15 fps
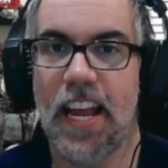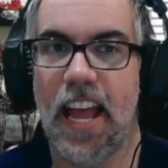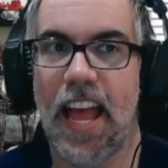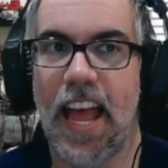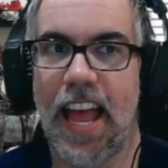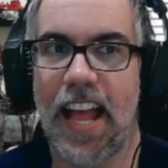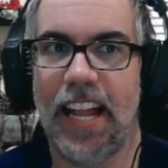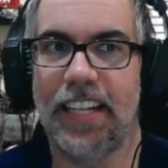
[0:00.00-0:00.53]

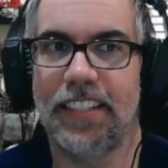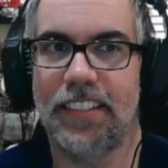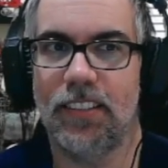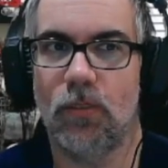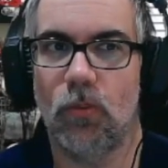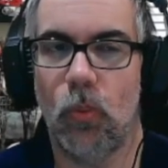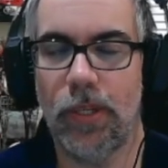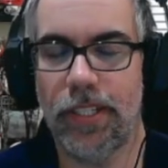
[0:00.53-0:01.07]
And
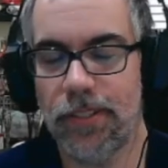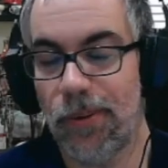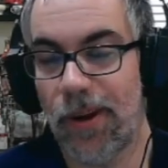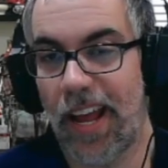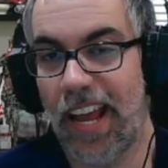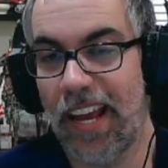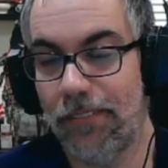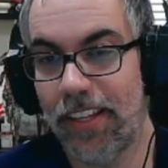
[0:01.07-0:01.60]
we do
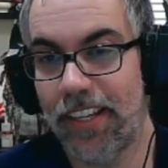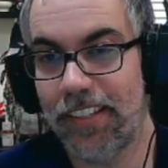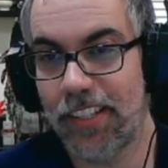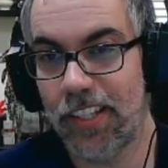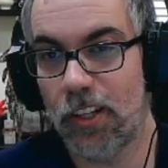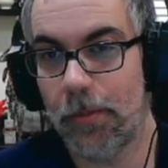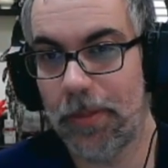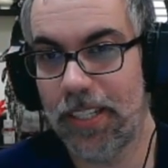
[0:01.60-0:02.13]
have that in the
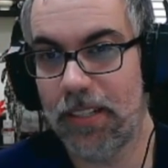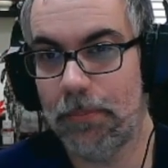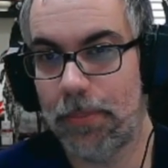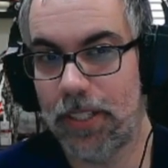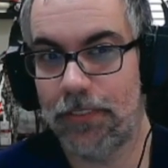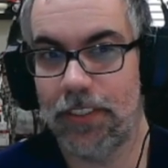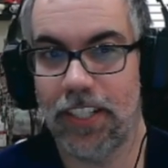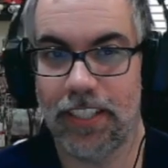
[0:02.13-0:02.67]
army,
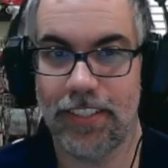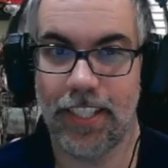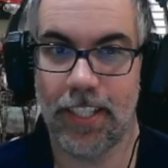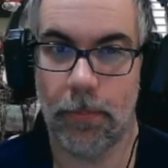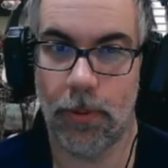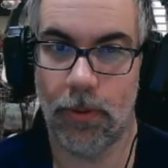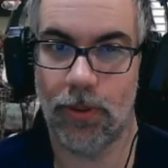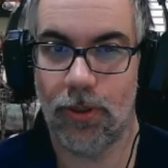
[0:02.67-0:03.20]
but if you're not taking
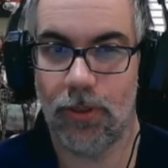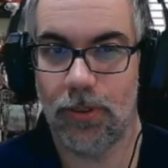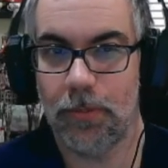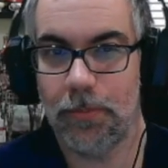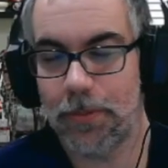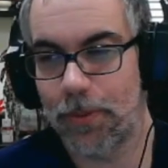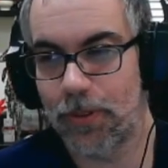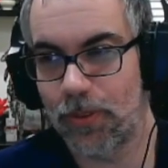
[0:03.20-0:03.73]
Bone
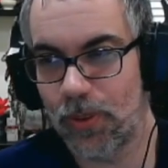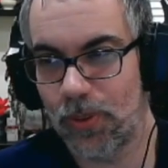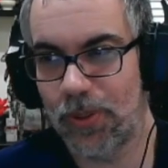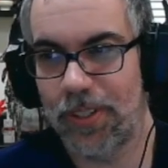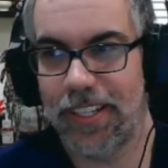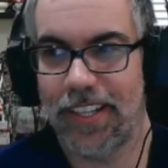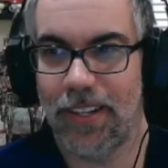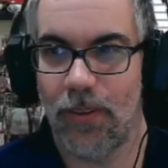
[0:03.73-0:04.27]
Golems,
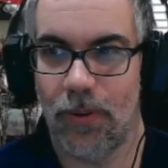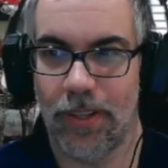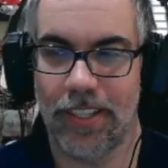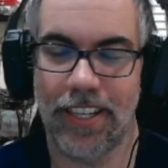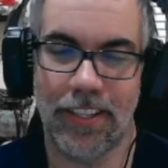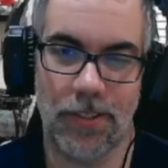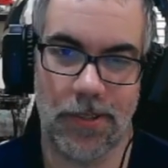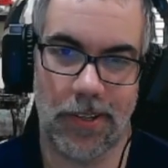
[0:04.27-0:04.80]
Moroi, or you're
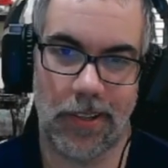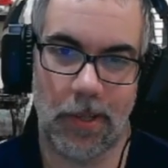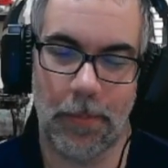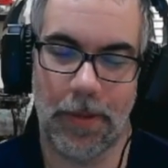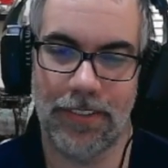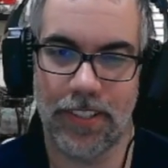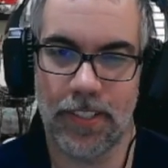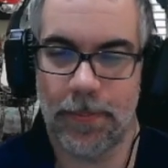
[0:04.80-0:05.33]
not using
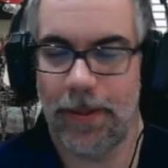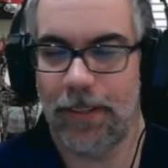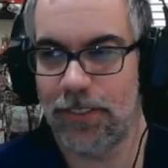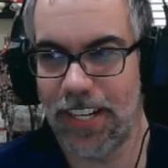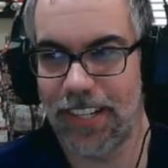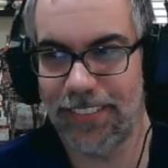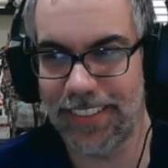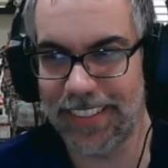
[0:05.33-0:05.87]
Archimandrite spells,
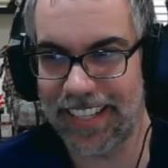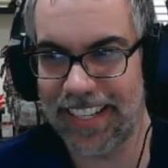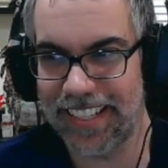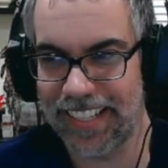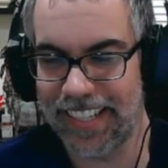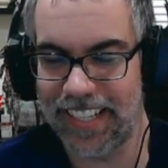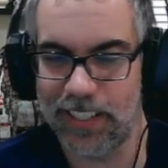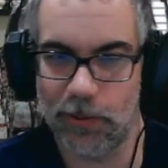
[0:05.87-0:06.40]
you're not really getting
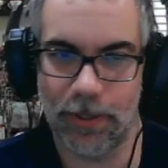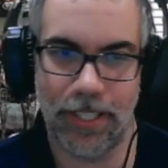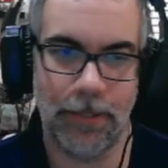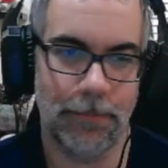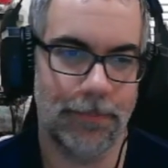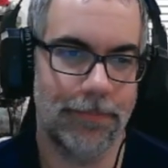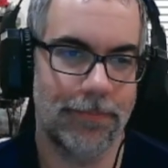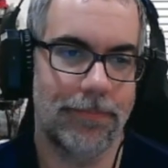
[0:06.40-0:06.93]
it anyway.
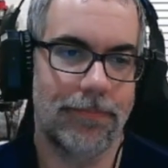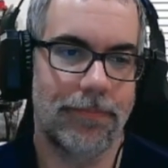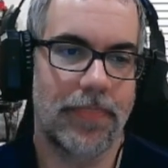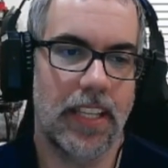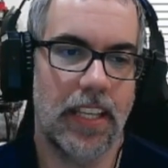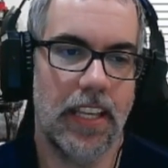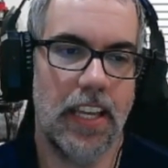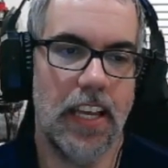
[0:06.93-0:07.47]

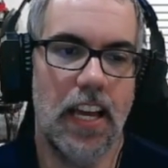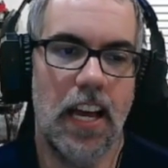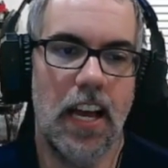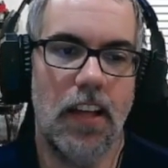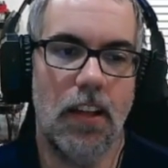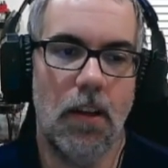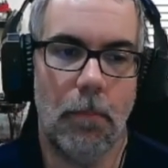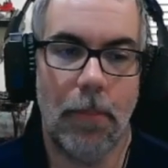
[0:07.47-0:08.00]

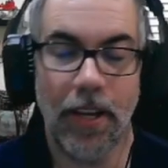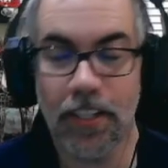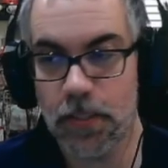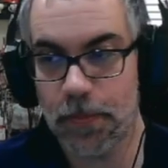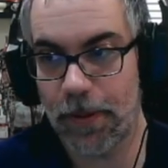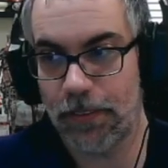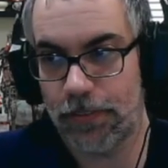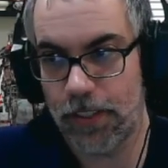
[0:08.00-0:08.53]
Better
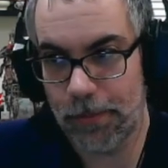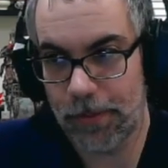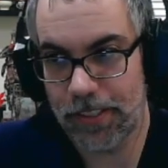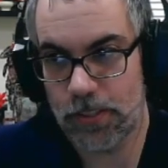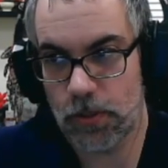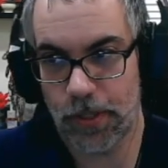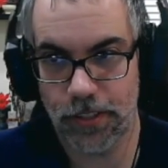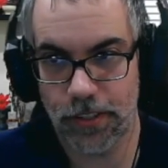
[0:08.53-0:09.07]
spell for them, at
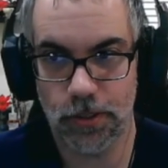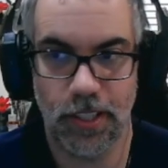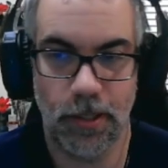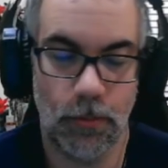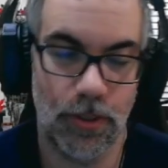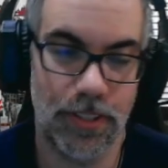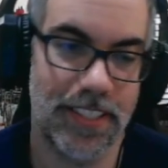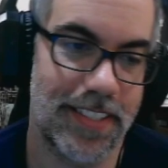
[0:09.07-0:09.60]
least the one I use a lot
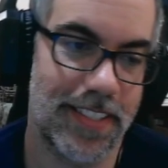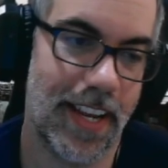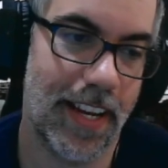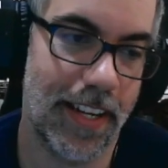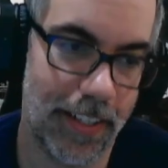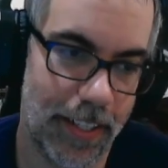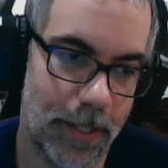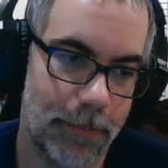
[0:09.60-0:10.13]
more, is
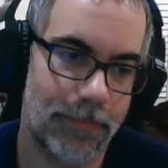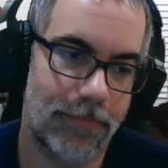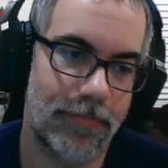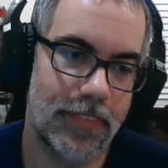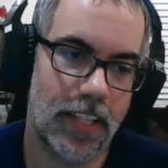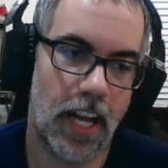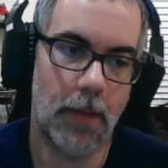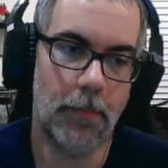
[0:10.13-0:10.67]
Insanity.
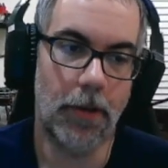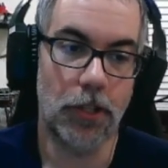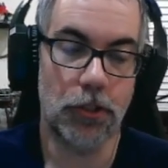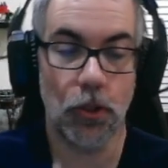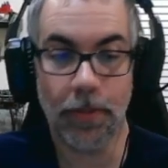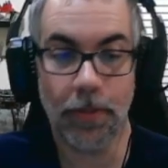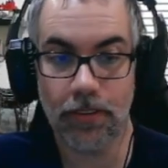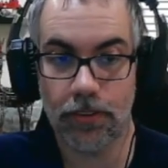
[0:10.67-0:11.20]

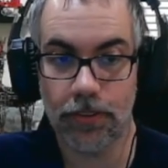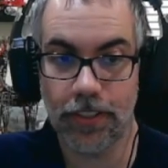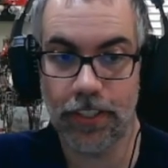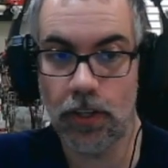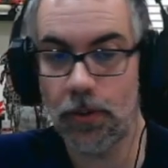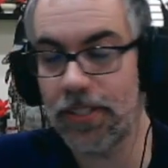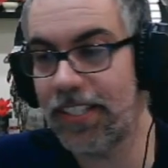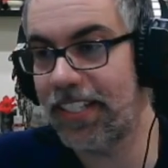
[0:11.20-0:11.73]
Attunement 3,
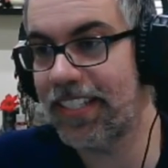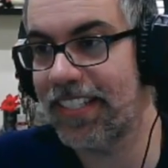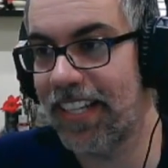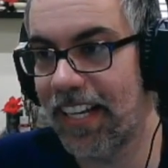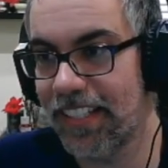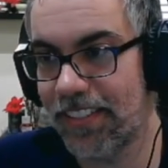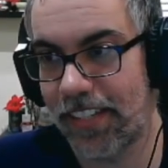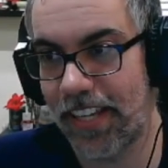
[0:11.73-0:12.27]
notice it is
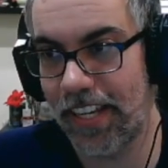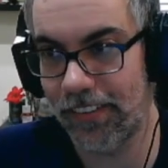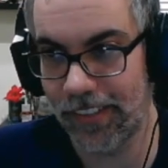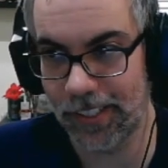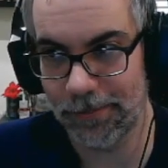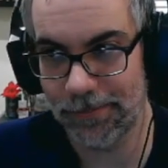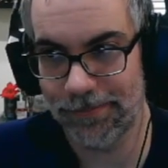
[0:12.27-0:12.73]
not scaling.